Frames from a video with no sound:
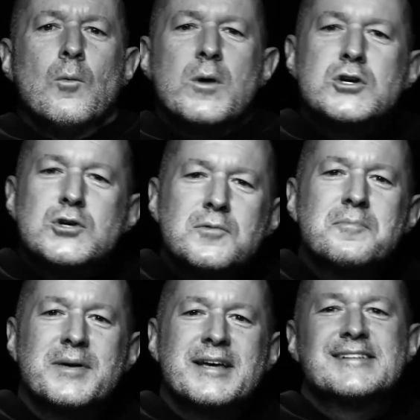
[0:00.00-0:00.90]
We
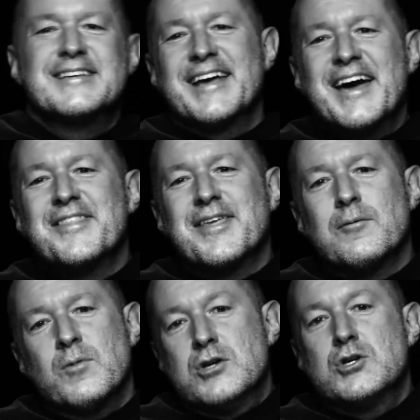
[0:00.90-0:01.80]
should be
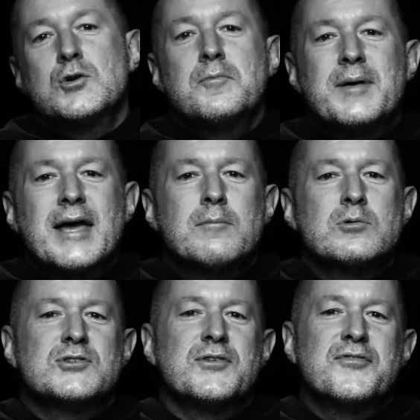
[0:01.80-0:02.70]
together. We should be
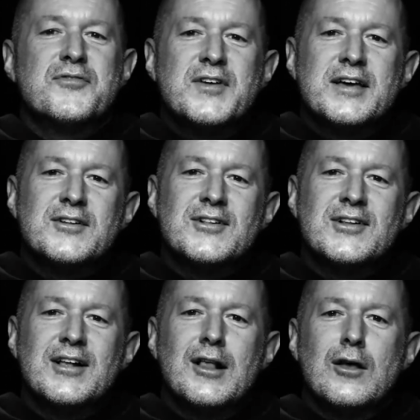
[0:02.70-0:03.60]
able to
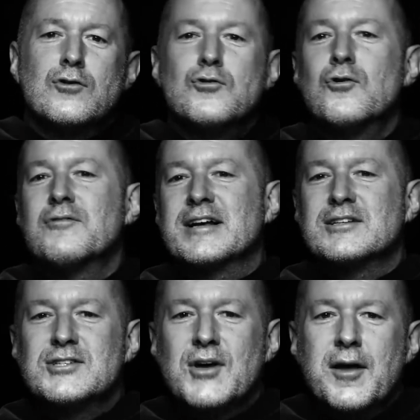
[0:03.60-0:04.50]
feel your
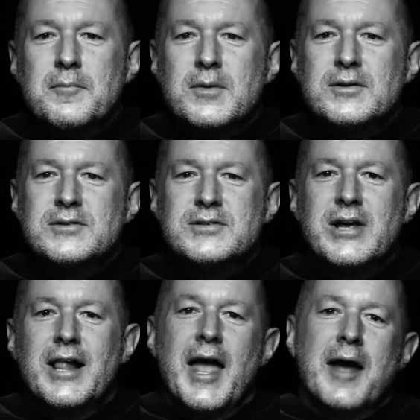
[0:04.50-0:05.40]
excitement
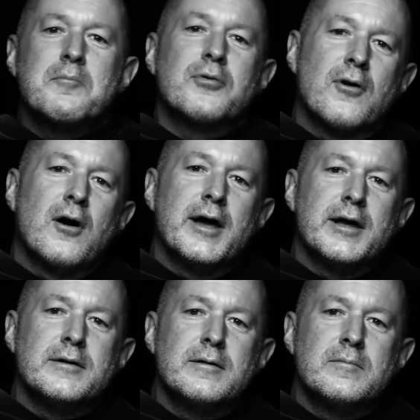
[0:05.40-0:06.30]
and
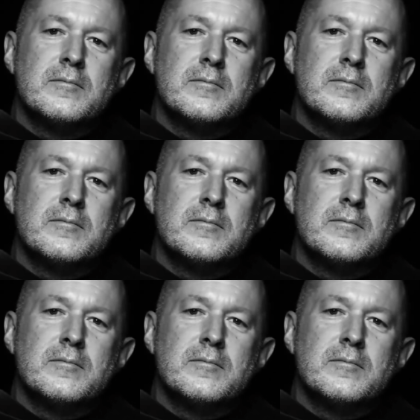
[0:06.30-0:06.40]
pride.